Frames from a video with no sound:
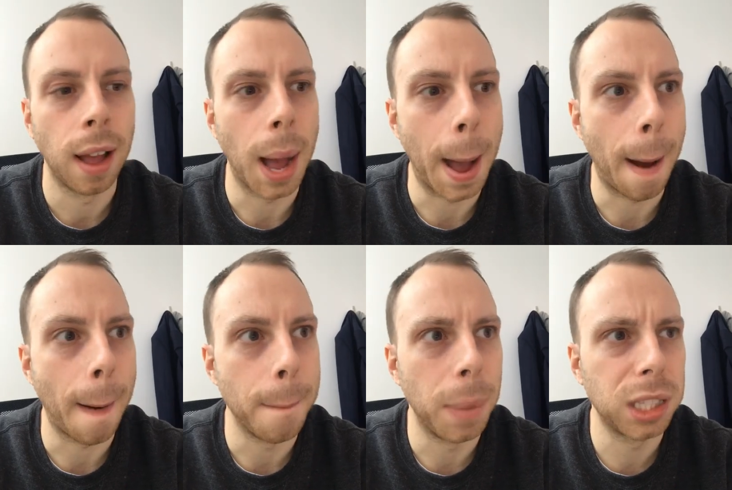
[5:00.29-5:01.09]

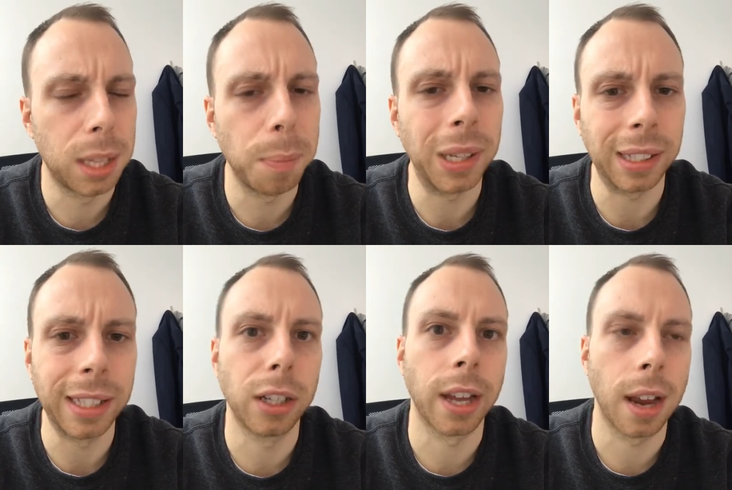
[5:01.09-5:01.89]
But typically
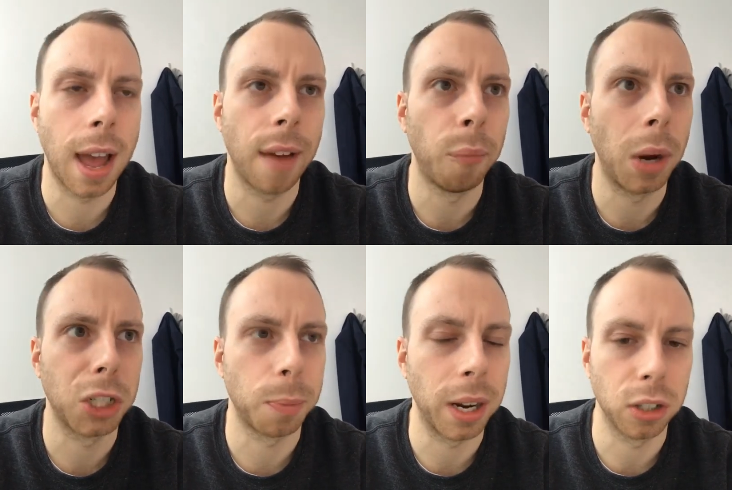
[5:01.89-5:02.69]
you're going to have
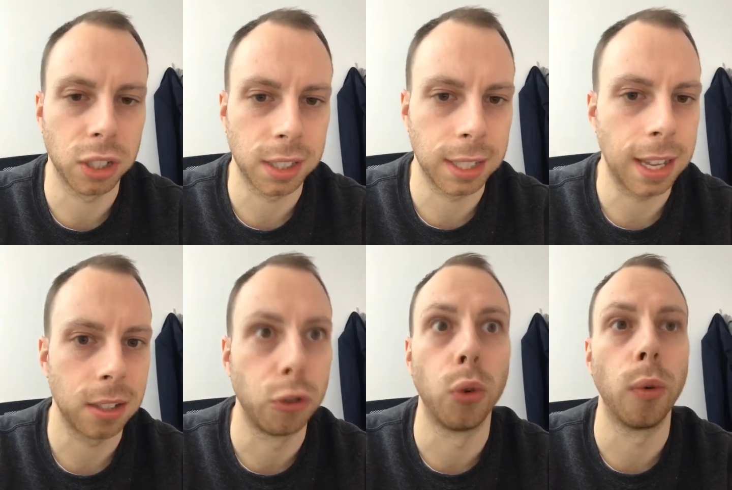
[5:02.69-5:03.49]
much better success
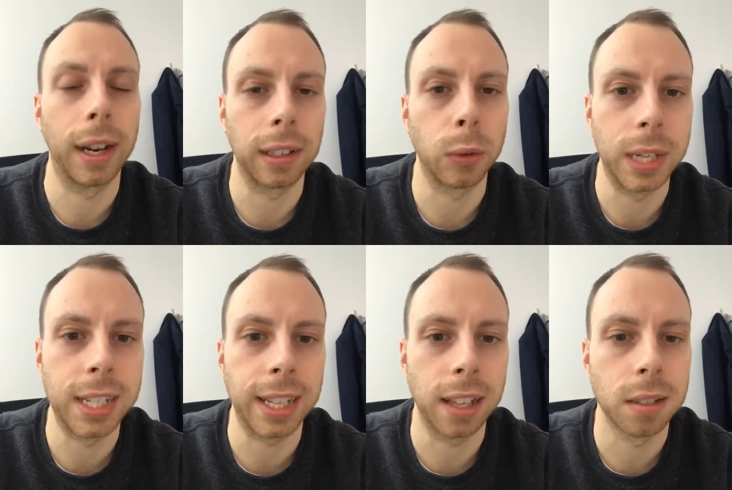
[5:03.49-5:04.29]
directly
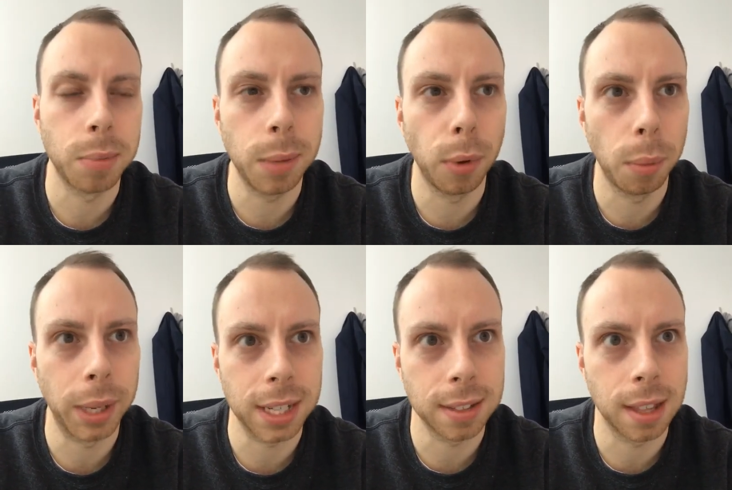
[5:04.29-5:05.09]
reaching out to people, because